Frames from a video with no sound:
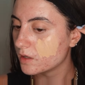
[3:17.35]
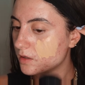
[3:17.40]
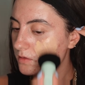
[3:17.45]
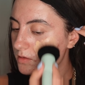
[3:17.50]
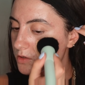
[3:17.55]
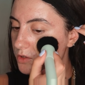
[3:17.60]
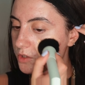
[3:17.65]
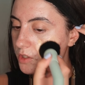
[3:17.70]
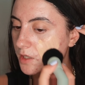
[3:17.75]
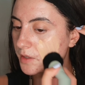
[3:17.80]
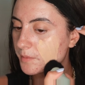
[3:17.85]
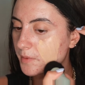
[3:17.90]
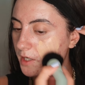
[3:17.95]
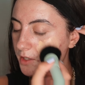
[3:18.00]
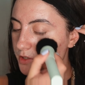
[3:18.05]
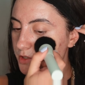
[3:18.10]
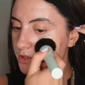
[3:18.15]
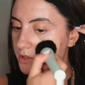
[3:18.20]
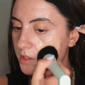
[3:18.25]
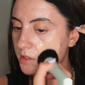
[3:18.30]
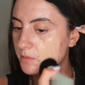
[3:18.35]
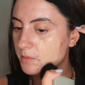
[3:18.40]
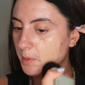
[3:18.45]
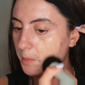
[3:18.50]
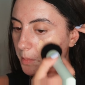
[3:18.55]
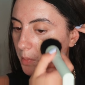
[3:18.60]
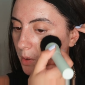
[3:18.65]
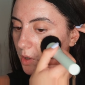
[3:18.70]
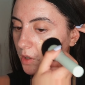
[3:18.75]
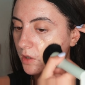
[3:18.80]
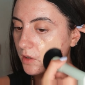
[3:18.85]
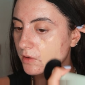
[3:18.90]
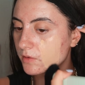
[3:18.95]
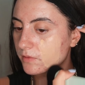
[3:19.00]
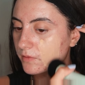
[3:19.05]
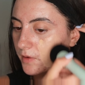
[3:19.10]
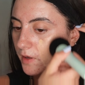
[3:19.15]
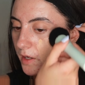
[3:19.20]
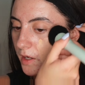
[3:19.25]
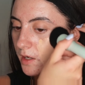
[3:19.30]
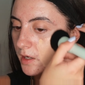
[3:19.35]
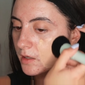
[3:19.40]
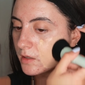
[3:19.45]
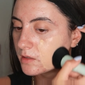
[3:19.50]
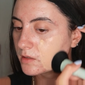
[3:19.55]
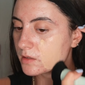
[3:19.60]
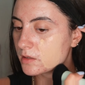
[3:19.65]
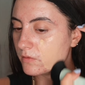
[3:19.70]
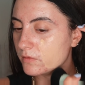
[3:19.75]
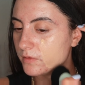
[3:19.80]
Okay, this shade match is gonna be perfect.